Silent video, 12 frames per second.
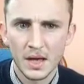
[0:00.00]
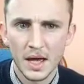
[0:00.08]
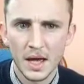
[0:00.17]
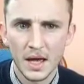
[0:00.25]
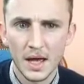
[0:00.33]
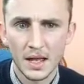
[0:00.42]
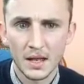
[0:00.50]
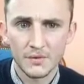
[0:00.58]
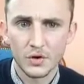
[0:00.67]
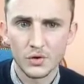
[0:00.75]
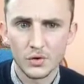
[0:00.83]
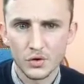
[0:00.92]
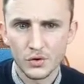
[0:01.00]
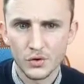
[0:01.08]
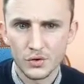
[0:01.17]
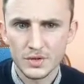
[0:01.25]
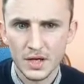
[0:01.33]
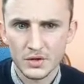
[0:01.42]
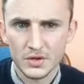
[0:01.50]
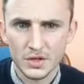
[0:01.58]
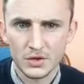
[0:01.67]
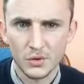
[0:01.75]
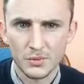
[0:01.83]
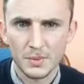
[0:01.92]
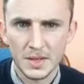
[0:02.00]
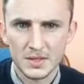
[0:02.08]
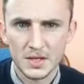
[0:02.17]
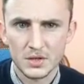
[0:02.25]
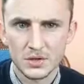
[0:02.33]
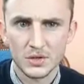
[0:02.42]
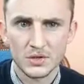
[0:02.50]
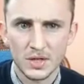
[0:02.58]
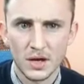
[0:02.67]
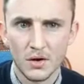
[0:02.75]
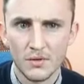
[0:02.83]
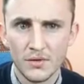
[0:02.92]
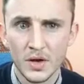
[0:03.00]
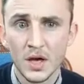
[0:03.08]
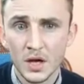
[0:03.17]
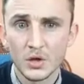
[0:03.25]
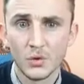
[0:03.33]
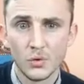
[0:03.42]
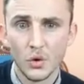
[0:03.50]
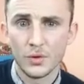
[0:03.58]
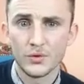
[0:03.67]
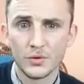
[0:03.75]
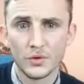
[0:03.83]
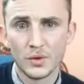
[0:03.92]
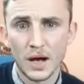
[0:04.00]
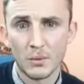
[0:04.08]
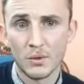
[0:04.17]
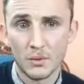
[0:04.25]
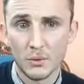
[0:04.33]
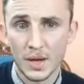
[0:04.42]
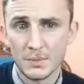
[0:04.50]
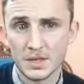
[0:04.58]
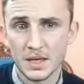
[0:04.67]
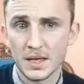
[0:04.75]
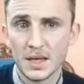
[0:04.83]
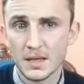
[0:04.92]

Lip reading: and if you're doing search engine optimization yourself, you'll know how to do that with a website.